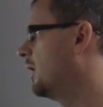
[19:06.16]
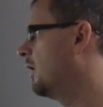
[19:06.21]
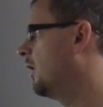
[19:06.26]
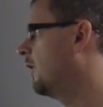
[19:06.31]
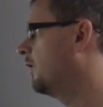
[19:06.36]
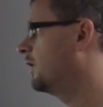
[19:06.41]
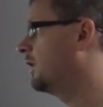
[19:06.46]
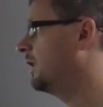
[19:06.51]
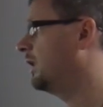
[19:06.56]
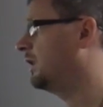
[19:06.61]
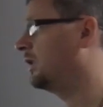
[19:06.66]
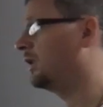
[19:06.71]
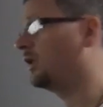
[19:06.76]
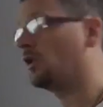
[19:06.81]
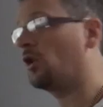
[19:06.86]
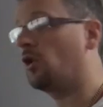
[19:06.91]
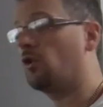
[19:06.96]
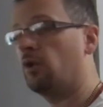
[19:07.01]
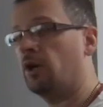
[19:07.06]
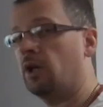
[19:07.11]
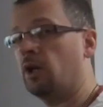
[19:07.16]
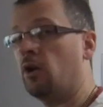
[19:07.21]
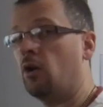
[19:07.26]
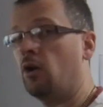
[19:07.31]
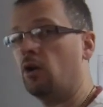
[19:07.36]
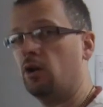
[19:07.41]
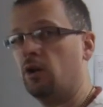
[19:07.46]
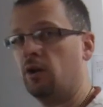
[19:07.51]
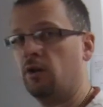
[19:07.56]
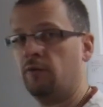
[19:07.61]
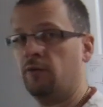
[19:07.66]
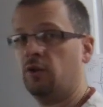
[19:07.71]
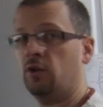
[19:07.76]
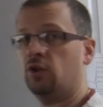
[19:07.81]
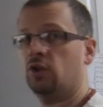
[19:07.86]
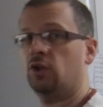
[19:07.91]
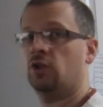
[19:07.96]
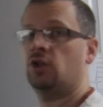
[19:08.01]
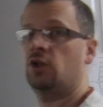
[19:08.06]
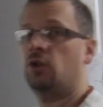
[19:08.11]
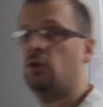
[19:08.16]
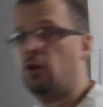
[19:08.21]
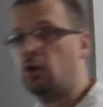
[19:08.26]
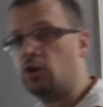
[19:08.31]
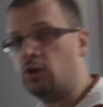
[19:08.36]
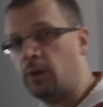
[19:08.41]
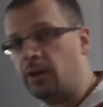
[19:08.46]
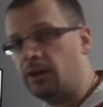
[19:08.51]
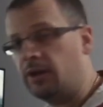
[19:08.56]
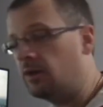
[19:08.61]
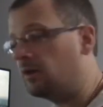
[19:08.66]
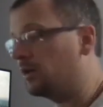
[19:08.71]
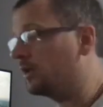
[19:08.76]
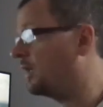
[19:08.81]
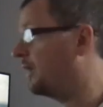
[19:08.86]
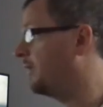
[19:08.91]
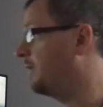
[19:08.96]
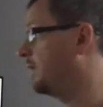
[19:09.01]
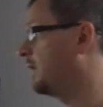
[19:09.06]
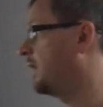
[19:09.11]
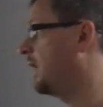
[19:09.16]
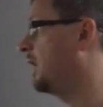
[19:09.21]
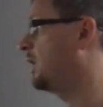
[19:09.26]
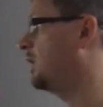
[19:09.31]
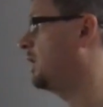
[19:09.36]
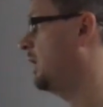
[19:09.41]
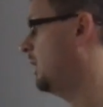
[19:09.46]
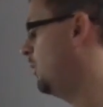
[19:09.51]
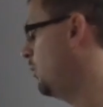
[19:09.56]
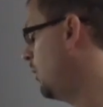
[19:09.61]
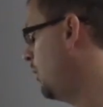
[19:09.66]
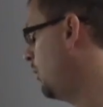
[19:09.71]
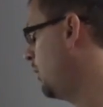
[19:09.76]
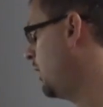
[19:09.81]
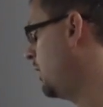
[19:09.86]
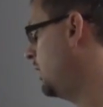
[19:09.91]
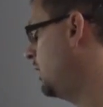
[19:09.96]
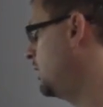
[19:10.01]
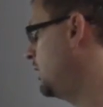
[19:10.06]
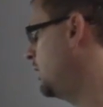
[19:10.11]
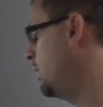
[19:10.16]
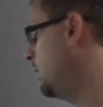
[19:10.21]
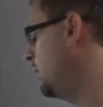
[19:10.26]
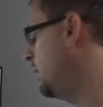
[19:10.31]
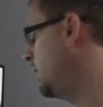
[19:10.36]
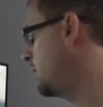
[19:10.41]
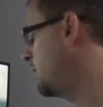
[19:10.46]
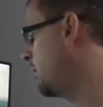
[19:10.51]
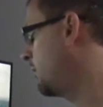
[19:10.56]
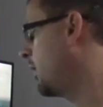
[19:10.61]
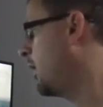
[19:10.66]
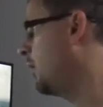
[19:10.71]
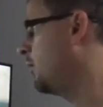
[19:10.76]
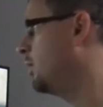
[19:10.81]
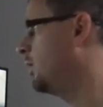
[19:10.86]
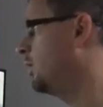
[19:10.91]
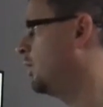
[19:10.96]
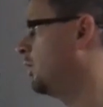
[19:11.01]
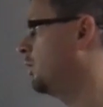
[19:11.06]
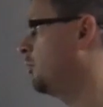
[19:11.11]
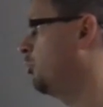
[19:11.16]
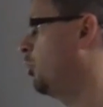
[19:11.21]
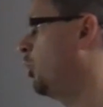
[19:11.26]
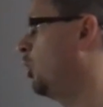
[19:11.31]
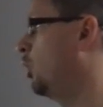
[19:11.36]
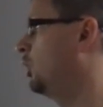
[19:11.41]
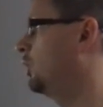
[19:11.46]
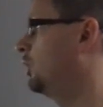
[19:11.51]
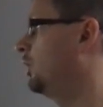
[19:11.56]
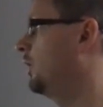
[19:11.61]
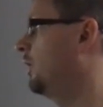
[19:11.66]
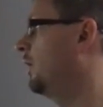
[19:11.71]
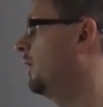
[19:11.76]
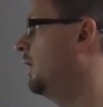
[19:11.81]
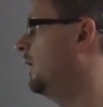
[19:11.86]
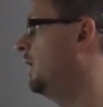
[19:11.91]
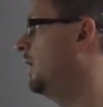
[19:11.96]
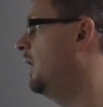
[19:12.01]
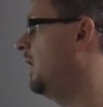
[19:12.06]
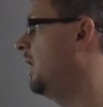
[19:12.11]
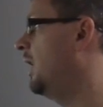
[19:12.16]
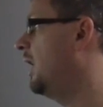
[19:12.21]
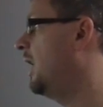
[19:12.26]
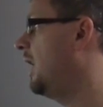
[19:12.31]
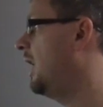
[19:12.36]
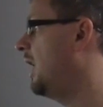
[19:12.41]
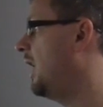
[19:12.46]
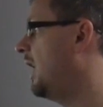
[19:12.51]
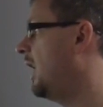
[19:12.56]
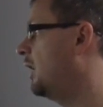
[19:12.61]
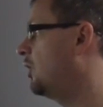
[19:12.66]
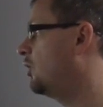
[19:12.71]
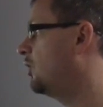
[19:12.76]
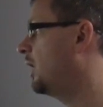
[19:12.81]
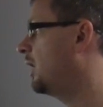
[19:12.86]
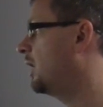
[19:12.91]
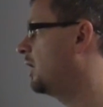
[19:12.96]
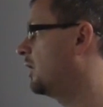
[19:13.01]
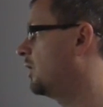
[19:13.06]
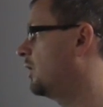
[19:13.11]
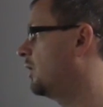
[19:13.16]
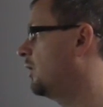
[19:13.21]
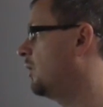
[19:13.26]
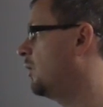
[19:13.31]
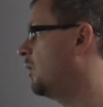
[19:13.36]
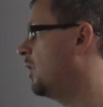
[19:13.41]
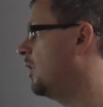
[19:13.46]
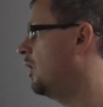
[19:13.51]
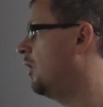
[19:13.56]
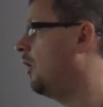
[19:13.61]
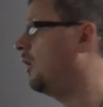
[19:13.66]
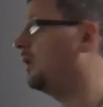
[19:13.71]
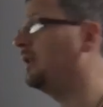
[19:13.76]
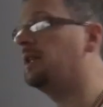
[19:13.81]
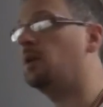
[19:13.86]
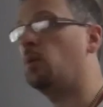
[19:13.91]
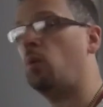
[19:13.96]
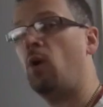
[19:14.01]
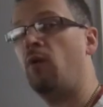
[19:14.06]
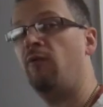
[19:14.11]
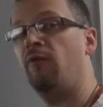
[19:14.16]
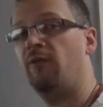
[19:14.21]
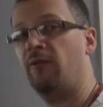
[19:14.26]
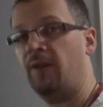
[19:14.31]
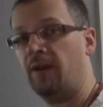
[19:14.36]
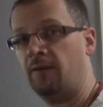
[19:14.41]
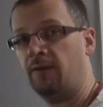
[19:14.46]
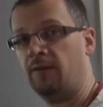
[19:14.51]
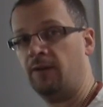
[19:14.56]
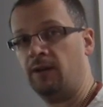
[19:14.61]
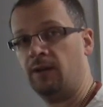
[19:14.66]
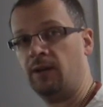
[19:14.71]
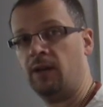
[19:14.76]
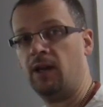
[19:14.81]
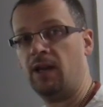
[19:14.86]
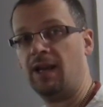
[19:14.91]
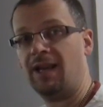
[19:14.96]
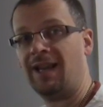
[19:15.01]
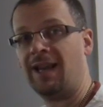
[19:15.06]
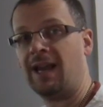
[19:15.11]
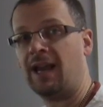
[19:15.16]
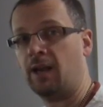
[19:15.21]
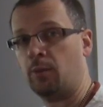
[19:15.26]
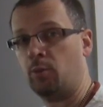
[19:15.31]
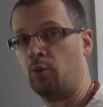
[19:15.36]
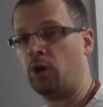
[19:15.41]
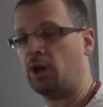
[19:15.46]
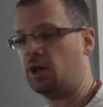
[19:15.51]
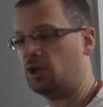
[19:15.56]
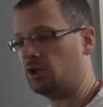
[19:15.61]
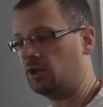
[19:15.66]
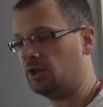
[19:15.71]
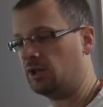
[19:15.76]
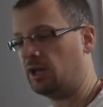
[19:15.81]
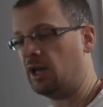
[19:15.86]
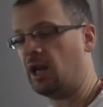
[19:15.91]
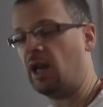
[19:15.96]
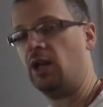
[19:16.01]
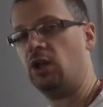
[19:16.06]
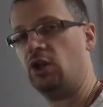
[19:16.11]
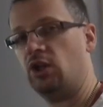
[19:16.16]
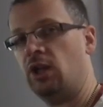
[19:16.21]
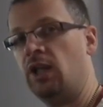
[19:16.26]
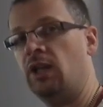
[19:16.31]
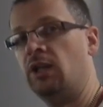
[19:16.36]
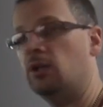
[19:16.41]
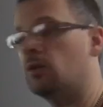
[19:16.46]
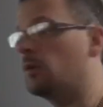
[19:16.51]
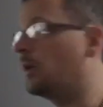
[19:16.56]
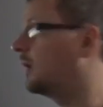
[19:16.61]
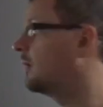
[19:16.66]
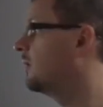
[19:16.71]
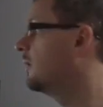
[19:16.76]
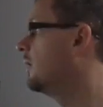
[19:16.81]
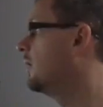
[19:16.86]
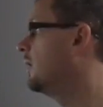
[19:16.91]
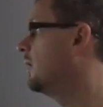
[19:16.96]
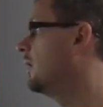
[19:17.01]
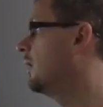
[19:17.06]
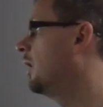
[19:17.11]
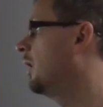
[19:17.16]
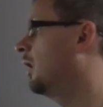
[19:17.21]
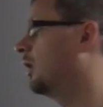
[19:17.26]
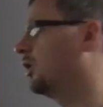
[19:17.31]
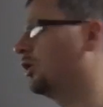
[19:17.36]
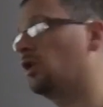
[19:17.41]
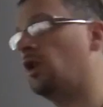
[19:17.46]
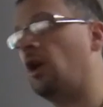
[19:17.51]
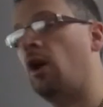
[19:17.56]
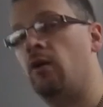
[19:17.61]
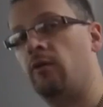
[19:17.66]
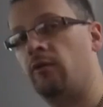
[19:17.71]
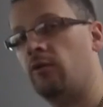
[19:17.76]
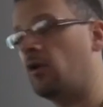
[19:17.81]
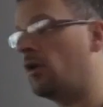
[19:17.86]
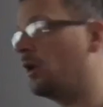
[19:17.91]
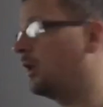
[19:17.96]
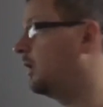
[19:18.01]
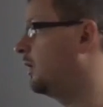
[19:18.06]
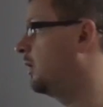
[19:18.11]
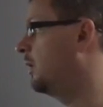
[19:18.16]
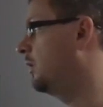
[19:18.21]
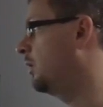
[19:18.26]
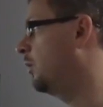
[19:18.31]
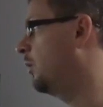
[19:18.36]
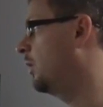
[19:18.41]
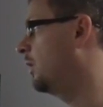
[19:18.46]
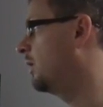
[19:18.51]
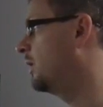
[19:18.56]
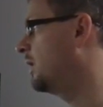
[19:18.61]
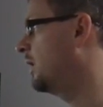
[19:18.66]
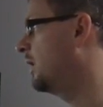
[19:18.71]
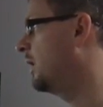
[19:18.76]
Obviously this has currently got version 2.20.7 sketch in it. What we're going to do is I'm going to just push the EDTracker 2 9150 calibration sketch into it. Just overwrite the one that's